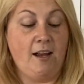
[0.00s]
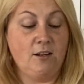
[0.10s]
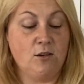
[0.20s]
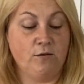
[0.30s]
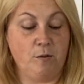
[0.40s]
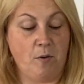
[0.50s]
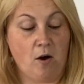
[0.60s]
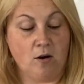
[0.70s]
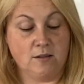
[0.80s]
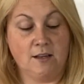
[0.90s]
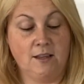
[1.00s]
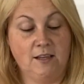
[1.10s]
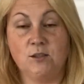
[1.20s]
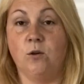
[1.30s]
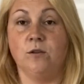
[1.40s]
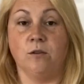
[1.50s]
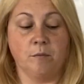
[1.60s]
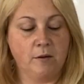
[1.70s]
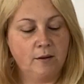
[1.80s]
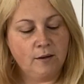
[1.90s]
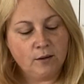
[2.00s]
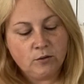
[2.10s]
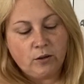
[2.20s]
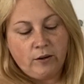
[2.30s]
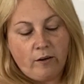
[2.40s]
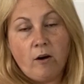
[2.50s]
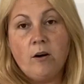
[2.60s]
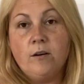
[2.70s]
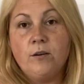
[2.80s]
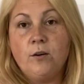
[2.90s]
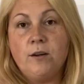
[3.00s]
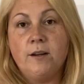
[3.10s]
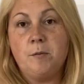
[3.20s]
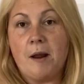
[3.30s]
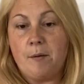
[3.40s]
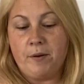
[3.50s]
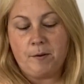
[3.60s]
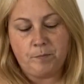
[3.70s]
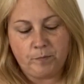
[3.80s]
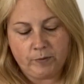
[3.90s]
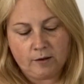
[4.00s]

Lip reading: I just love the box. I think it's awesome. So you got your little black bit.